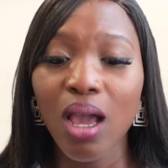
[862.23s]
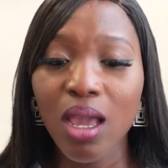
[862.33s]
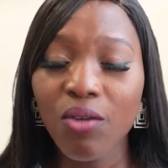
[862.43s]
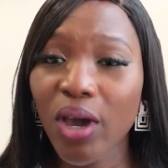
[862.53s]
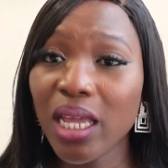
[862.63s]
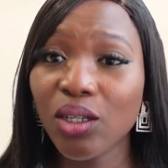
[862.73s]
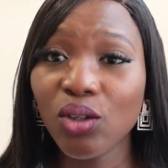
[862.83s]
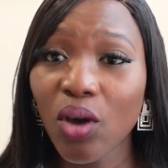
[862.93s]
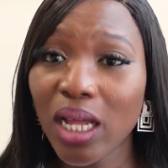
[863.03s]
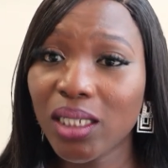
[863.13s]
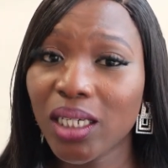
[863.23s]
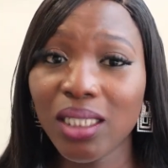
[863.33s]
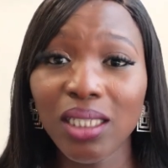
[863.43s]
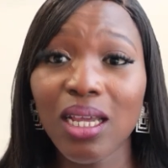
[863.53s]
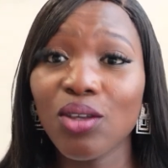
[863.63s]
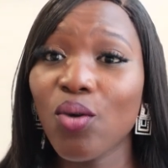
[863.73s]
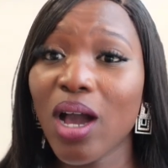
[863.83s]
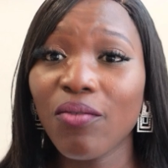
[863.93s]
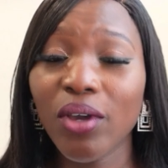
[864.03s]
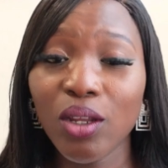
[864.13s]
If I did not address it and you
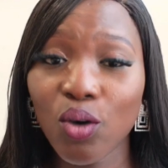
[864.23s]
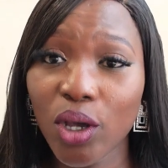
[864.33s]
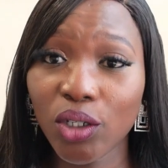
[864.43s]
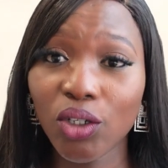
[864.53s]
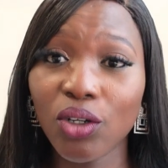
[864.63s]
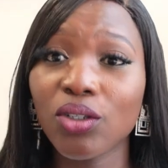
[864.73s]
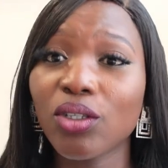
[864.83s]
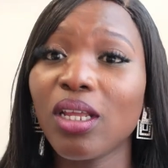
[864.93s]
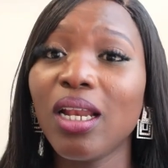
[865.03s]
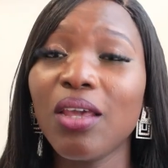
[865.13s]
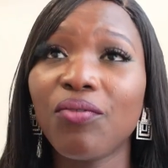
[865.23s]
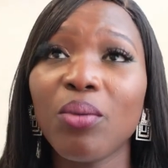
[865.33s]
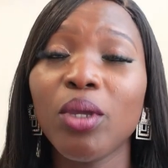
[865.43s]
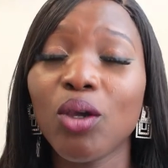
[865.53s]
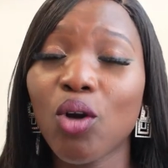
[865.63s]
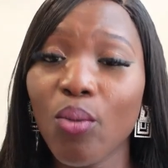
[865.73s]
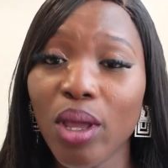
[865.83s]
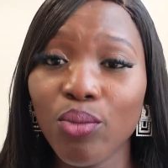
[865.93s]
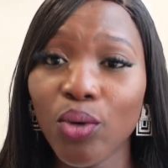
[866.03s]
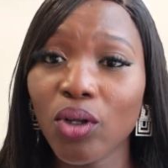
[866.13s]
have any questions, leave them in the
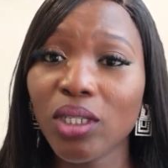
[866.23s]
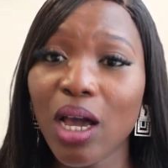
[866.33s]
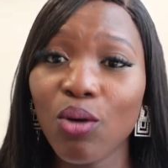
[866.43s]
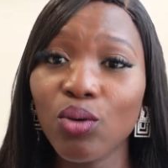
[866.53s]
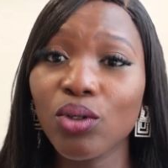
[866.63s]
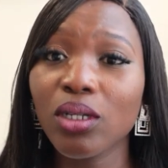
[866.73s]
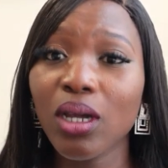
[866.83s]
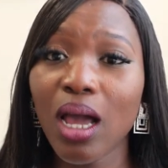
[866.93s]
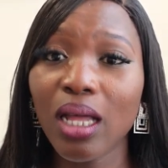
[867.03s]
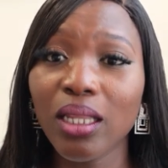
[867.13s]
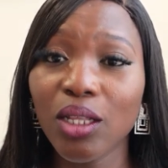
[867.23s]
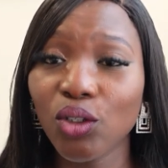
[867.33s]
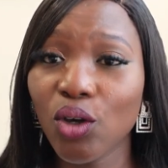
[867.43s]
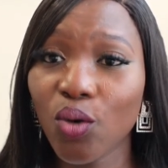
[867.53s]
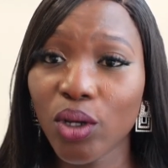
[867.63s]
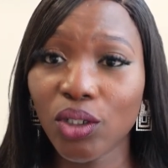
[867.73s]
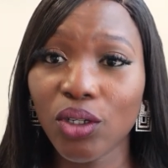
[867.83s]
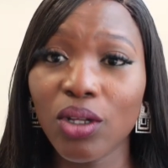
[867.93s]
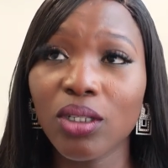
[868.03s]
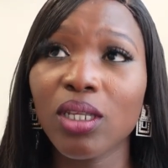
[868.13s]
comment box. I would attend to your
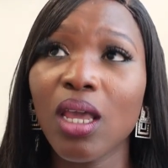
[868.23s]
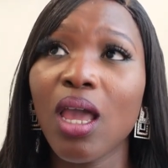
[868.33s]
questions.